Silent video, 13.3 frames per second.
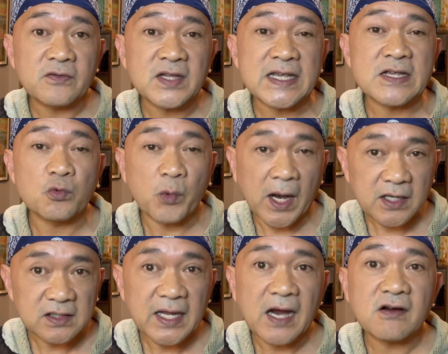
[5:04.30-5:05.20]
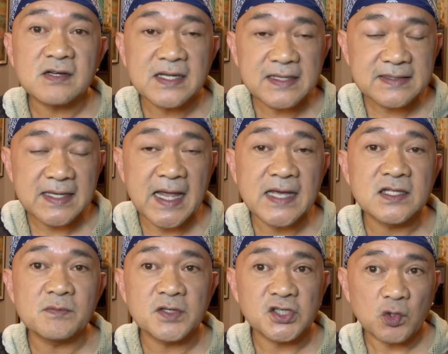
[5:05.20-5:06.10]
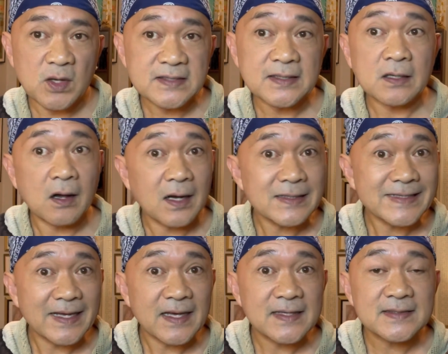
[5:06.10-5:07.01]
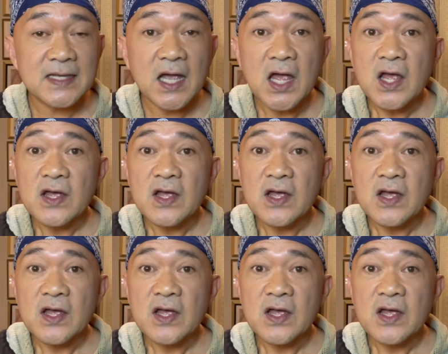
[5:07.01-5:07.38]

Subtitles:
the irregularities in the Miss USA contest